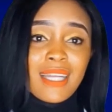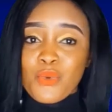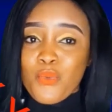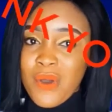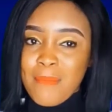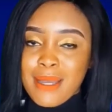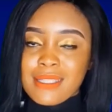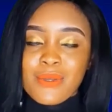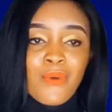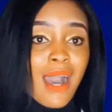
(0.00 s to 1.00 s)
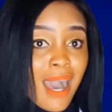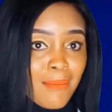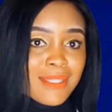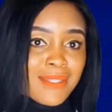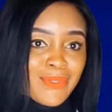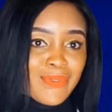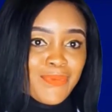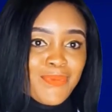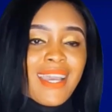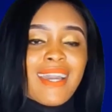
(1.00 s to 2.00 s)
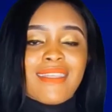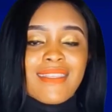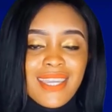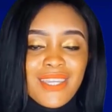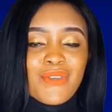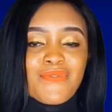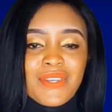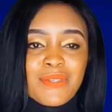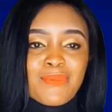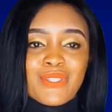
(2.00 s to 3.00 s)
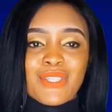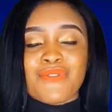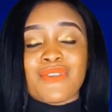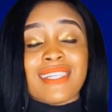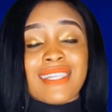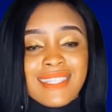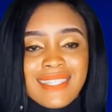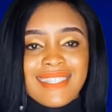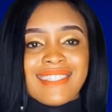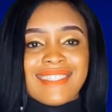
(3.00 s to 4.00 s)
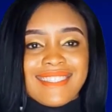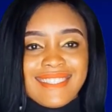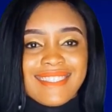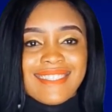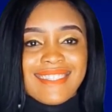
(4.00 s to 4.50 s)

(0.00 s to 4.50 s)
at Walmart or Amazon. Thank you very much for listening.